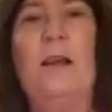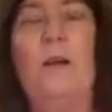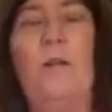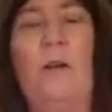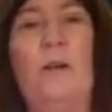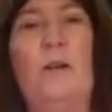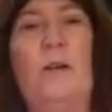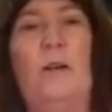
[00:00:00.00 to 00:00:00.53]
now
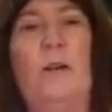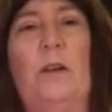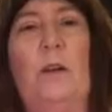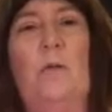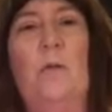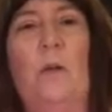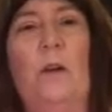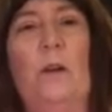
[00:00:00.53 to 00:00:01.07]
on
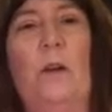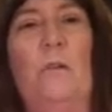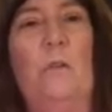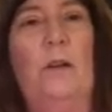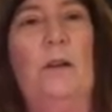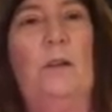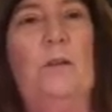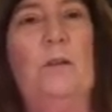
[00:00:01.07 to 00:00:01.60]
cooking, one on
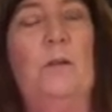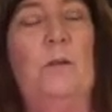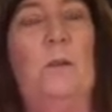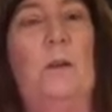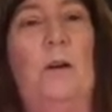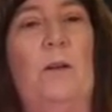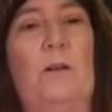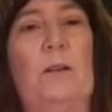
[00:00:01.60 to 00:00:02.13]
my tuna
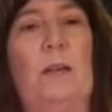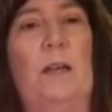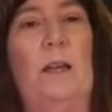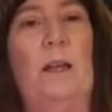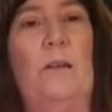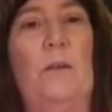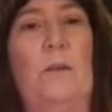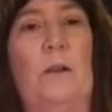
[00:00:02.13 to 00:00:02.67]
melts and
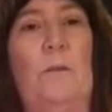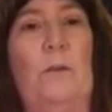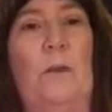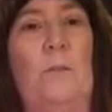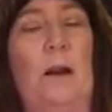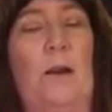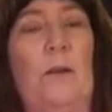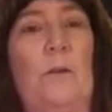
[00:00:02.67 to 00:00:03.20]
the other on my
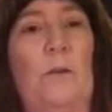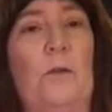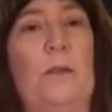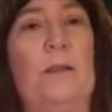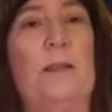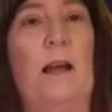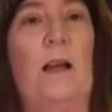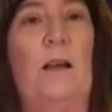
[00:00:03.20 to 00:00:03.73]

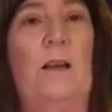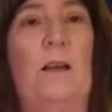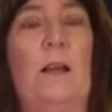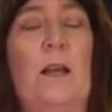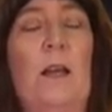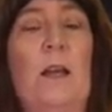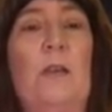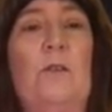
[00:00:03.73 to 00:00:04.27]
macaroni salad.
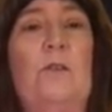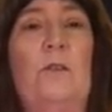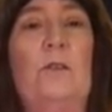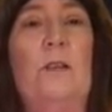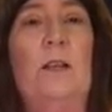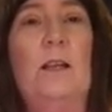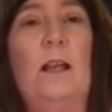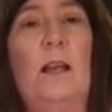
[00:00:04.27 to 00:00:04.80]
So
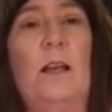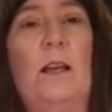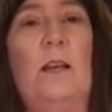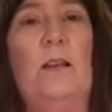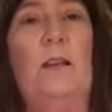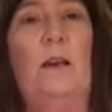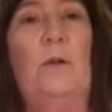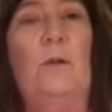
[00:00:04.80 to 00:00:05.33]
today
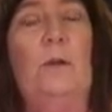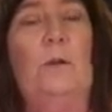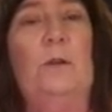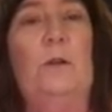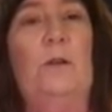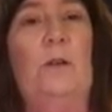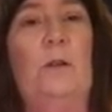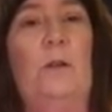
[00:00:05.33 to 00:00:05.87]
I thought we
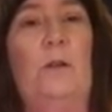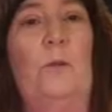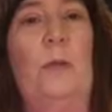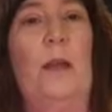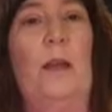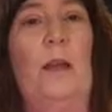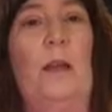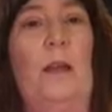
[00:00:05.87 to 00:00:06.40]
would do a little
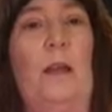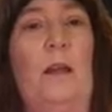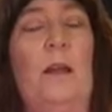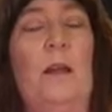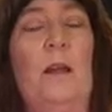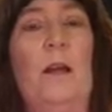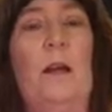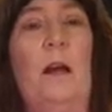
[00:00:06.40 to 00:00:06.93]
baking.
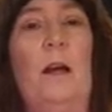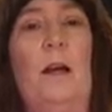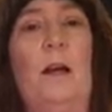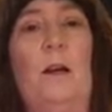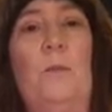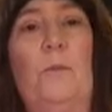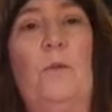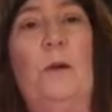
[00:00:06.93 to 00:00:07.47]

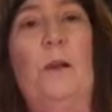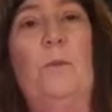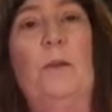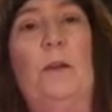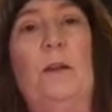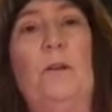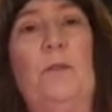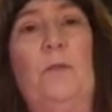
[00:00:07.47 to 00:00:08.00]
What I'm
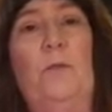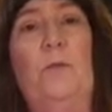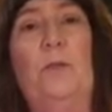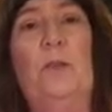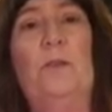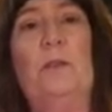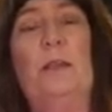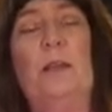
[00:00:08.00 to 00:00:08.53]
going to do for
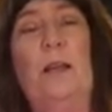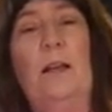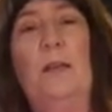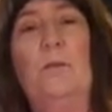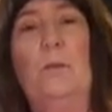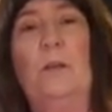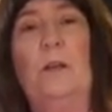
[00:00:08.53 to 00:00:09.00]
you today is